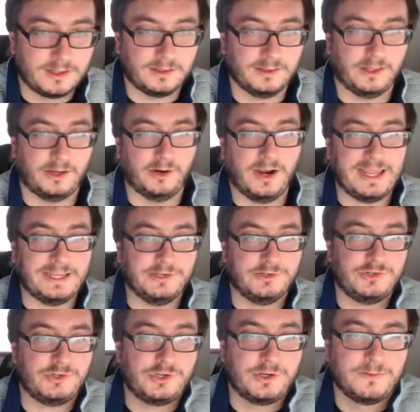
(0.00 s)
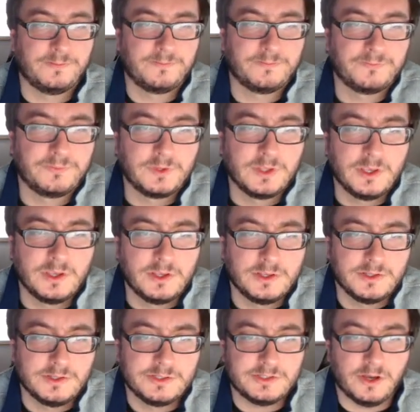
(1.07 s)
letter H.
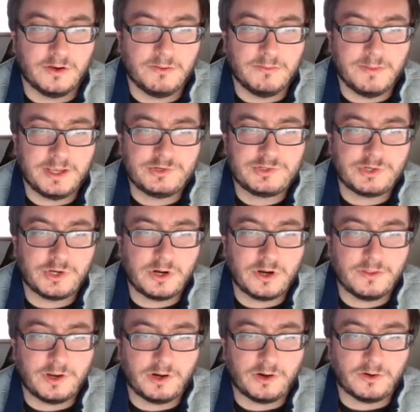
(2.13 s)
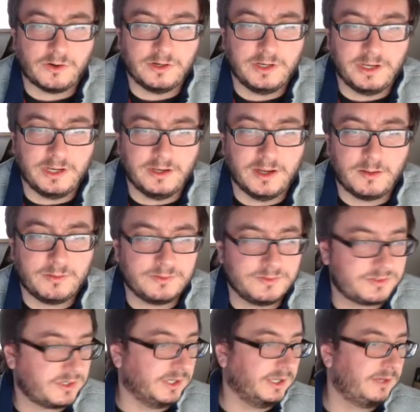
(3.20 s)
So make sure there aren't any
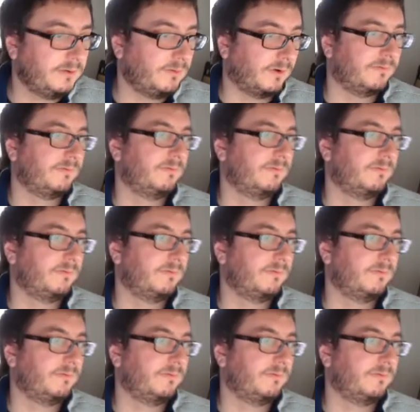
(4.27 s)
doubles. Good, we're